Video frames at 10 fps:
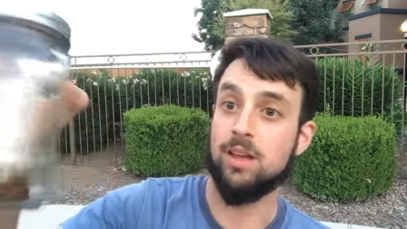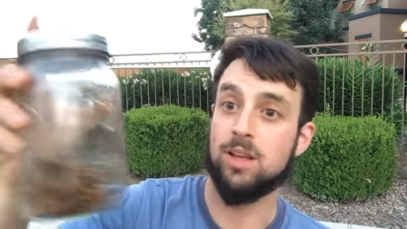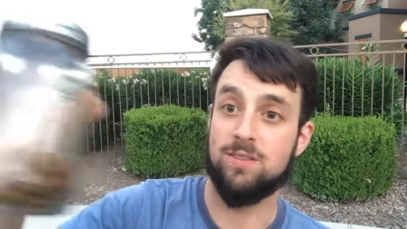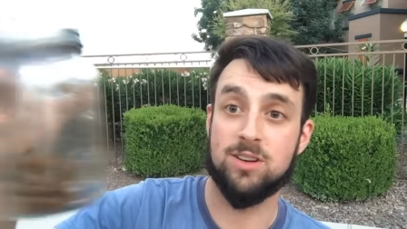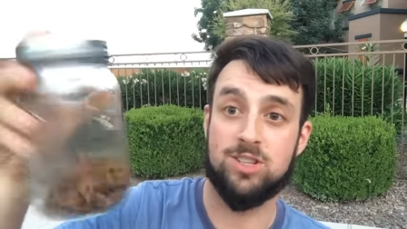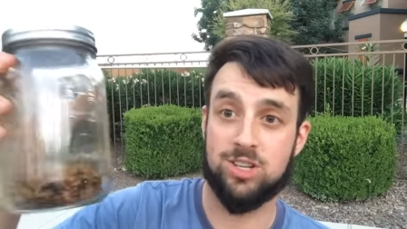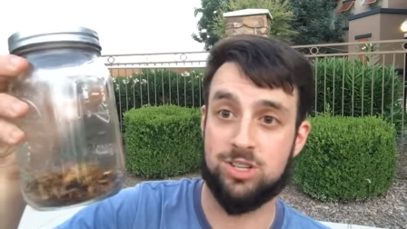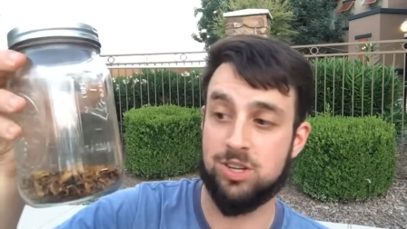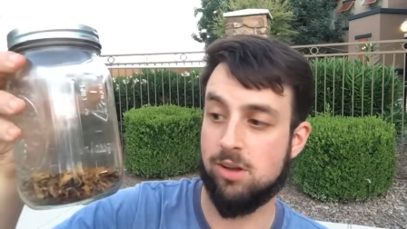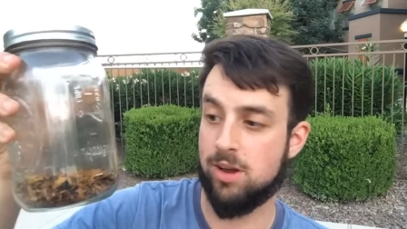If you're just
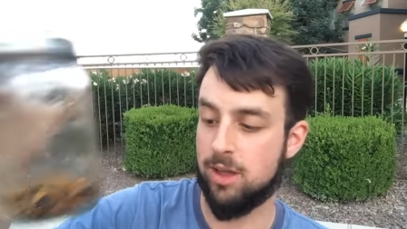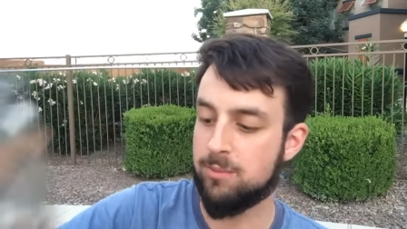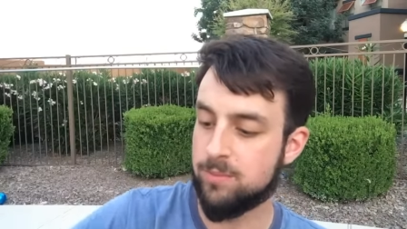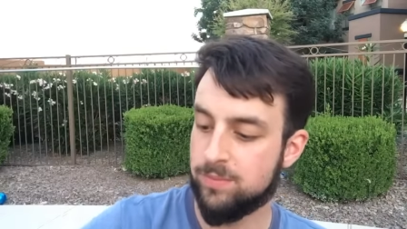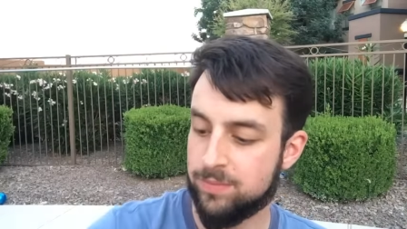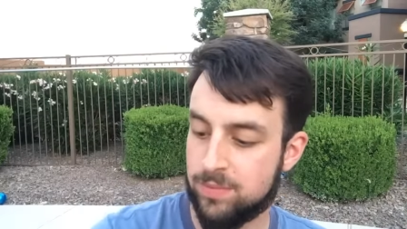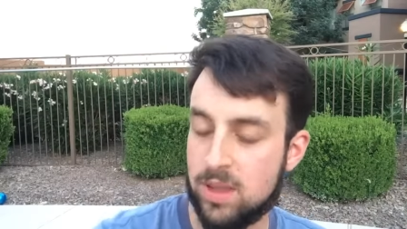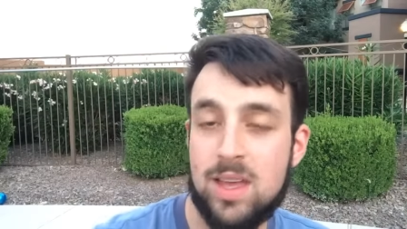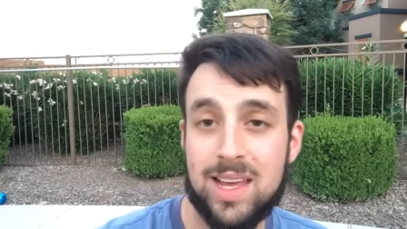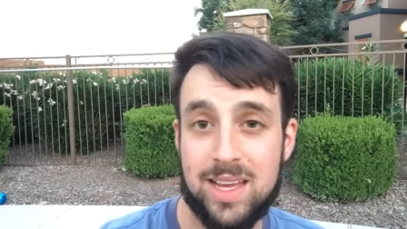joining,
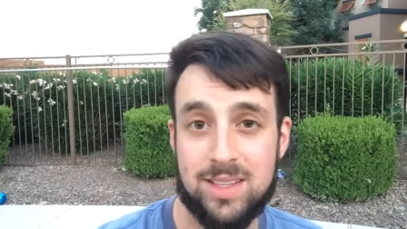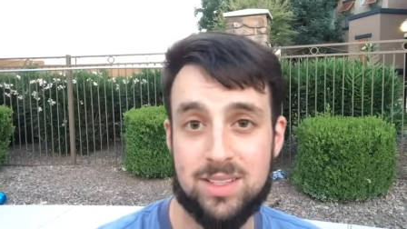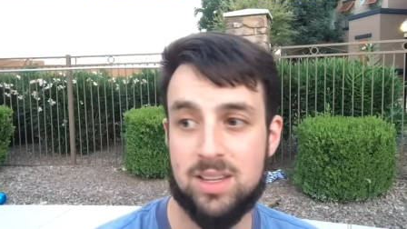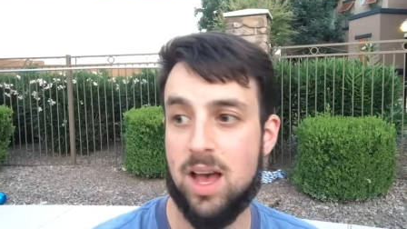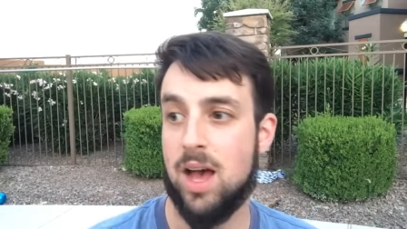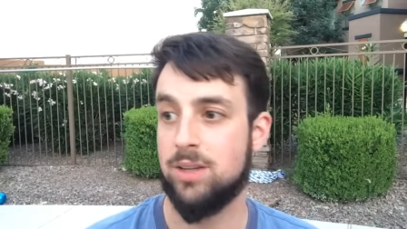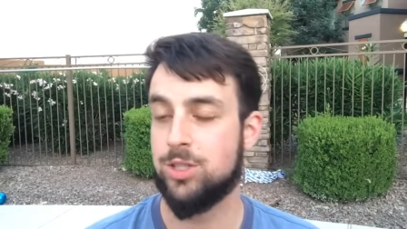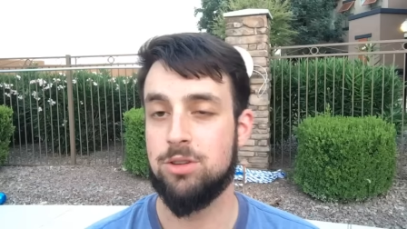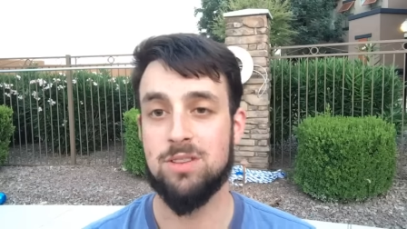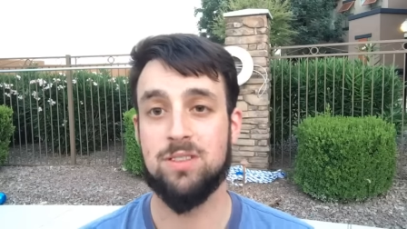it's uh,
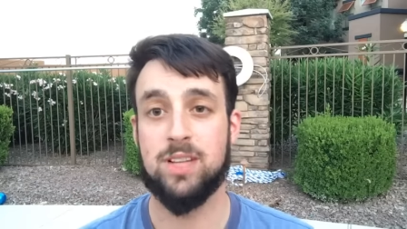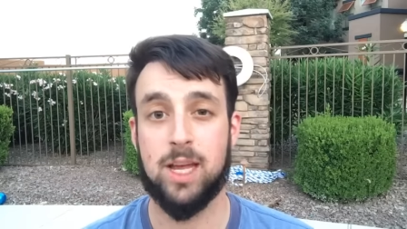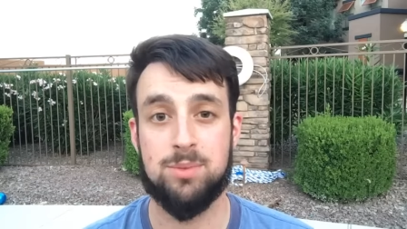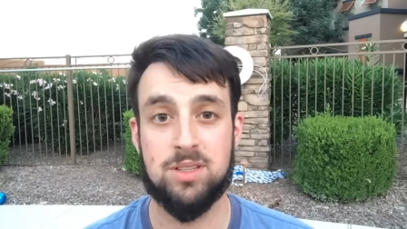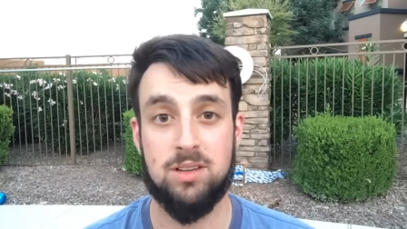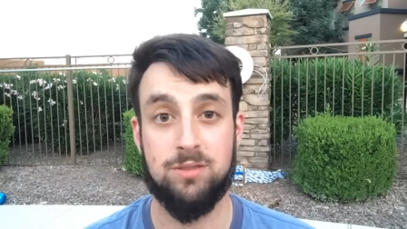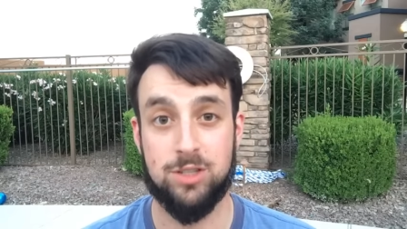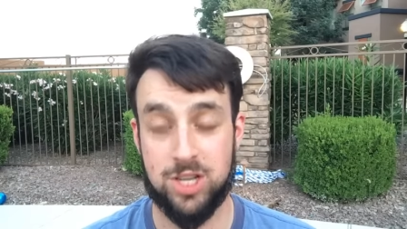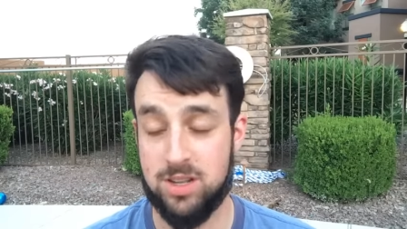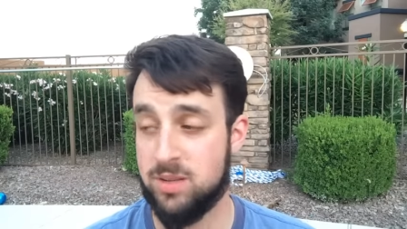two different types of
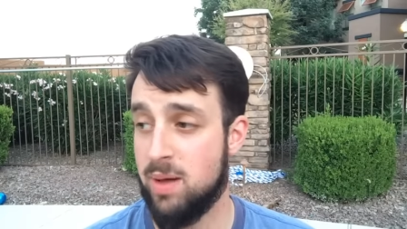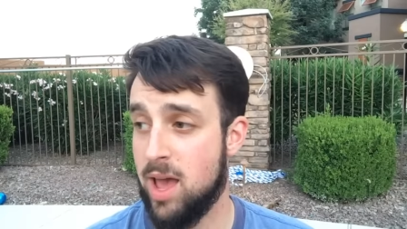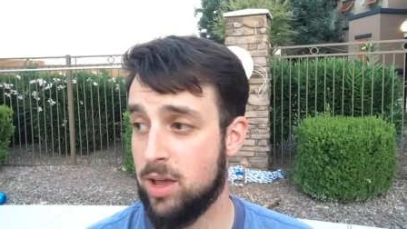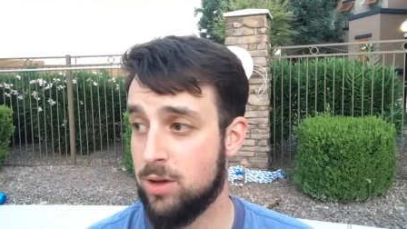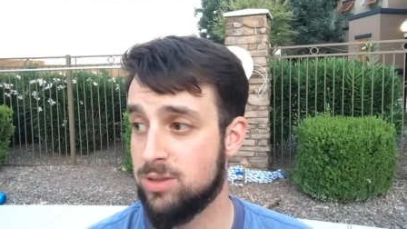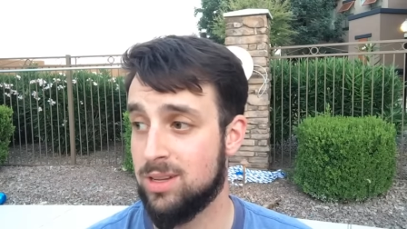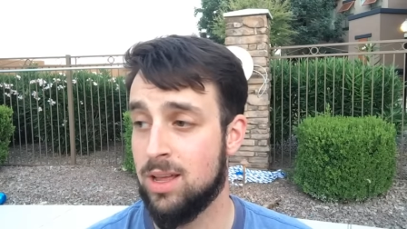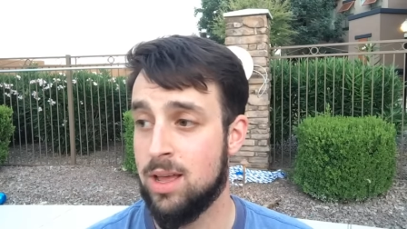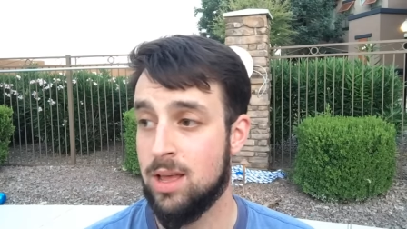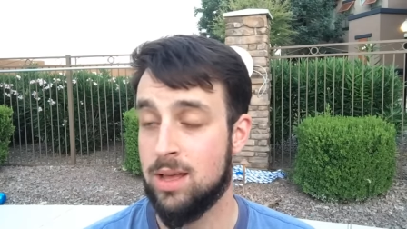Virginia tobaccos,
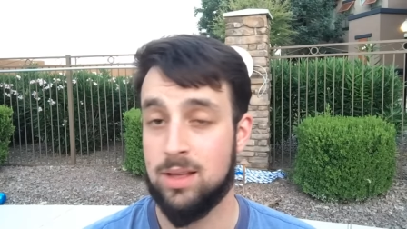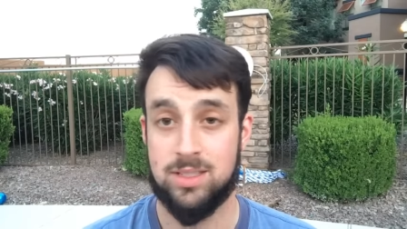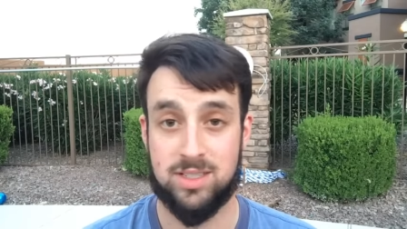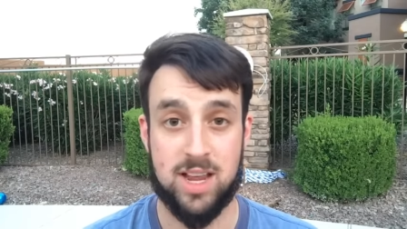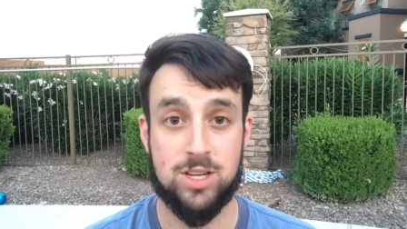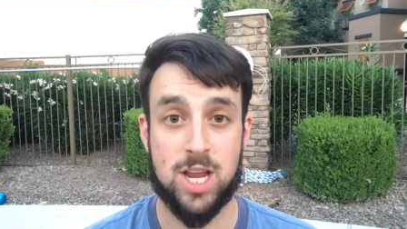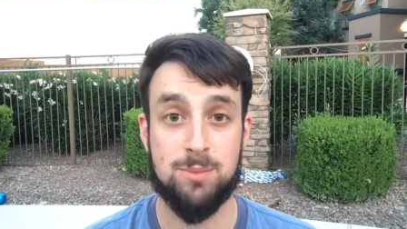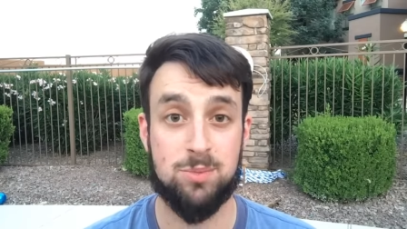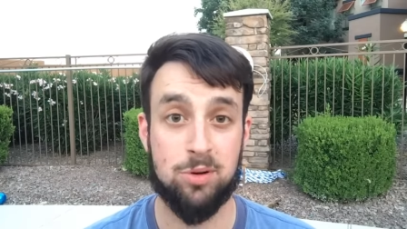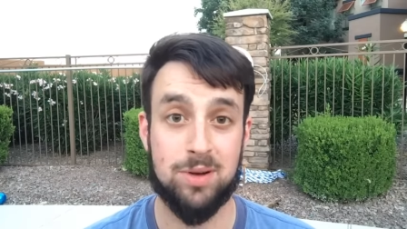St.
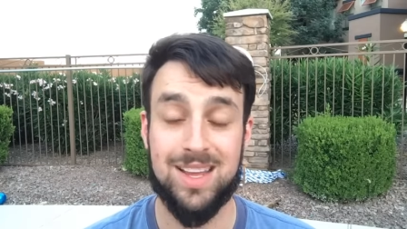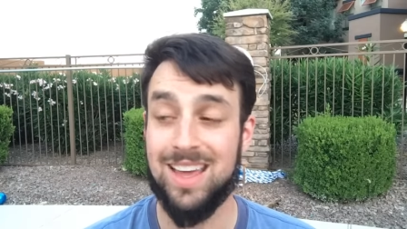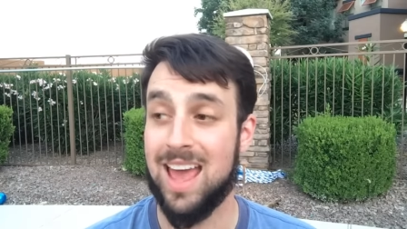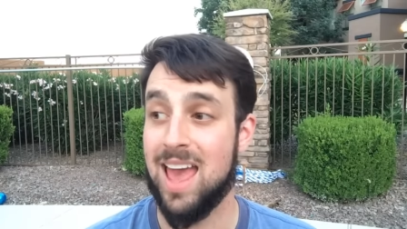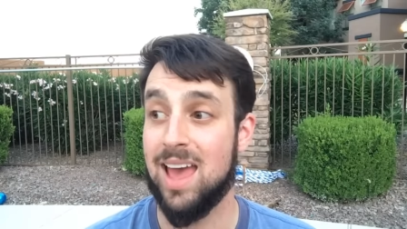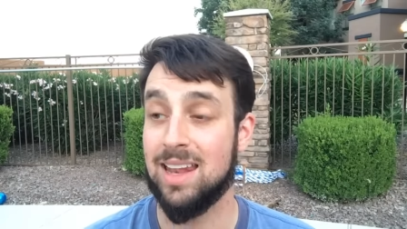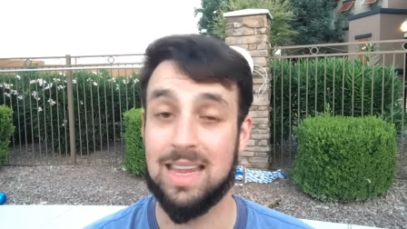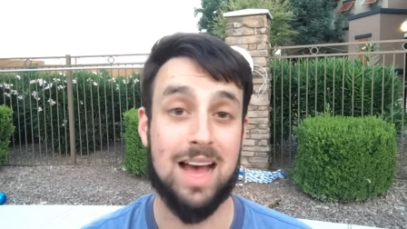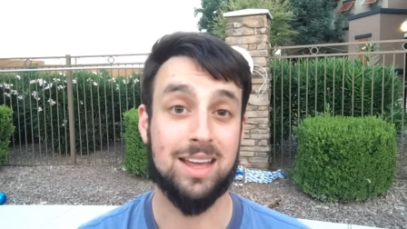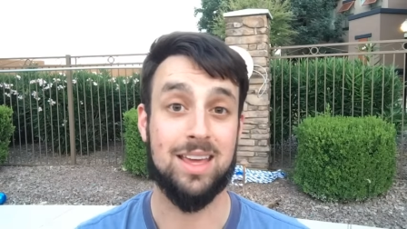James Perique and
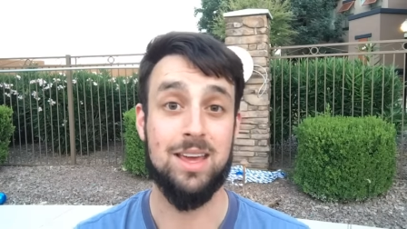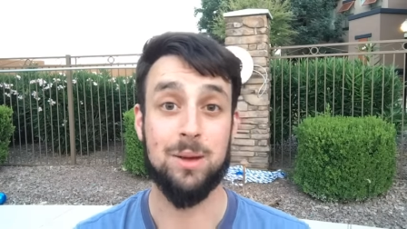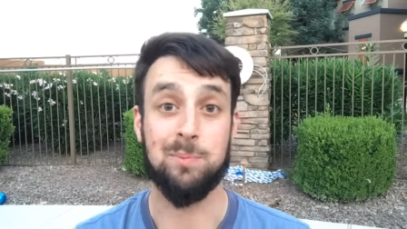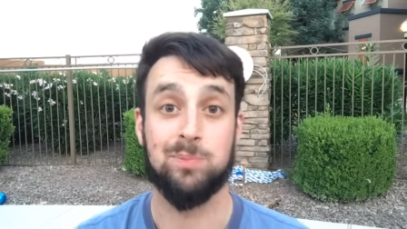Latakia.